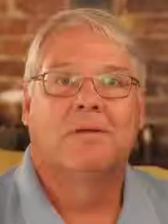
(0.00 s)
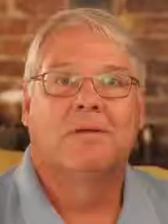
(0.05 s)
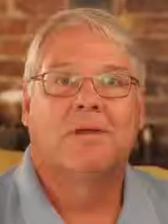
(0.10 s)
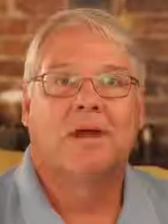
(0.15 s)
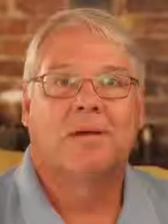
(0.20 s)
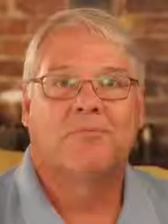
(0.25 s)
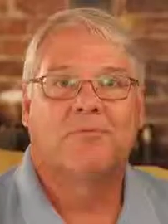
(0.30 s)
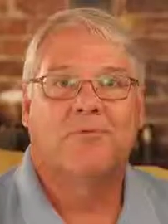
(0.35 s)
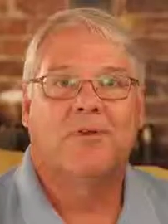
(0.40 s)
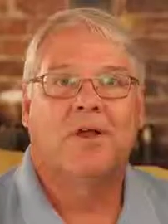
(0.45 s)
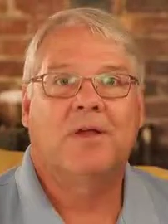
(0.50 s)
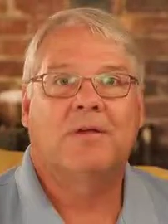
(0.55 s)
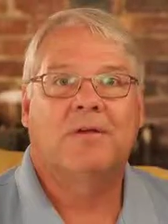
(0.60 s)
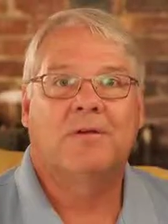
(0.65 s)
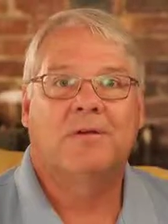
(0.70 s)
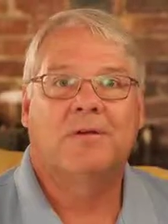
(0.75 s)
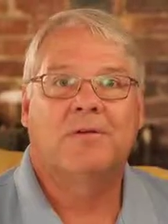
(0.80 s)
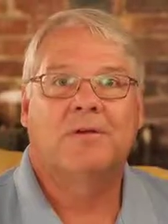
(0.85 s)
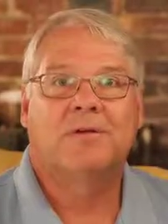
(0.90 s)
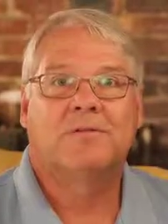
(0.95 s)
I'm Frank
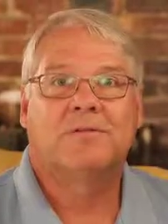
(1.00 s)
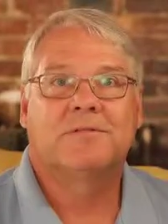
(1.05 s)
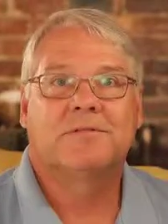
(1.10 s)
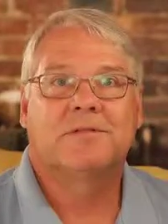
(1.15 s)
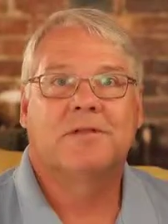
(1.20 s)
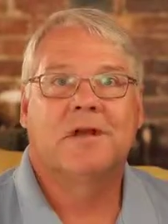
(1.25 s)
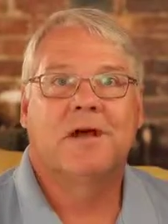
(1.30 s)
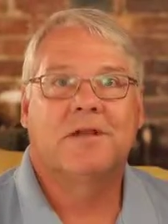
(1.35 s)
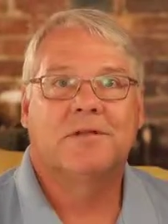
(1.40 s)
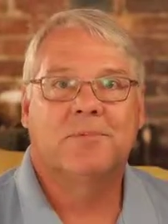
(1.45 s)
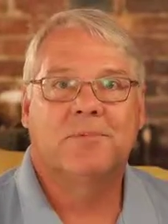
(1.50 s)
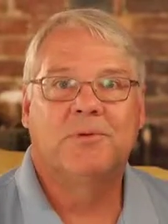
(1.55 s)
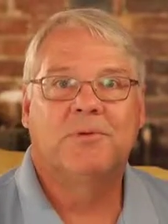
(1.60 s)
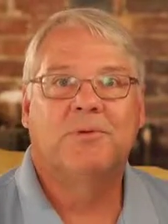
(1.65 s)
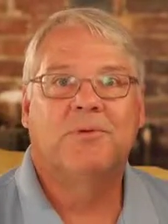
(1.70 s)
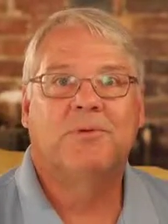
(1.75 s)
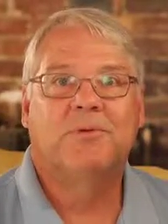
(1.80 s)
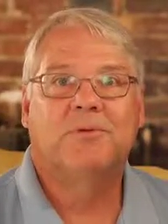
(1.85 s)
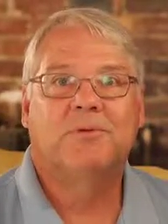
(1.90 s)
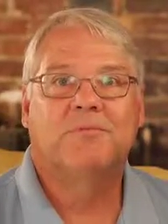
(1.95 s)
Lawrence,
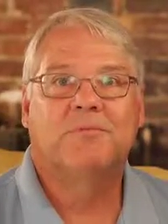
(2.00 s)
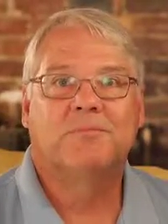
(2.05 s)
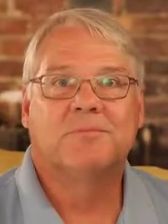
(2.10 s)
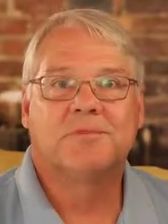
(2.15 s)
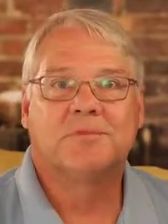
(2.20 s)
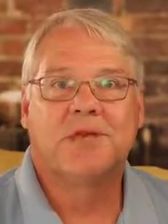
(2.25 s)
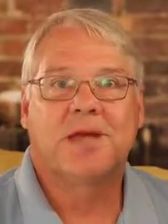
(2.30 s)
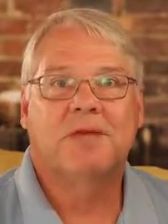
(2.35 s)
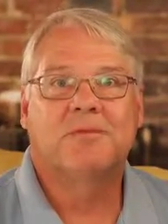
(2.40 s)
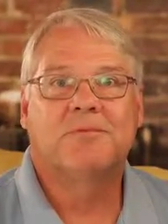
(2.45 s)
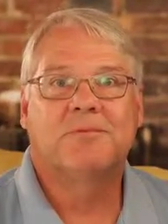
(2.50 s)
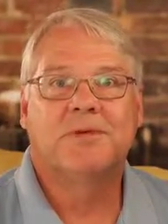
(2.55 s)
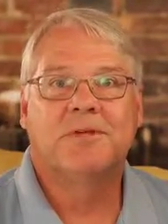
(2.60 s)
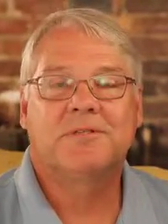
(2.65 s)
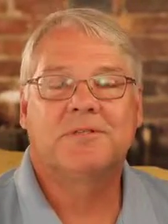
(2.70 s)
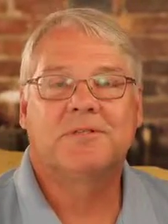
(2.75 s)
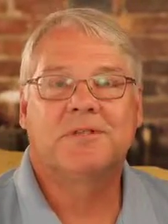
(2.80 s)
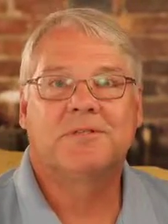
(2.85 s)
entrepreneur from Southwest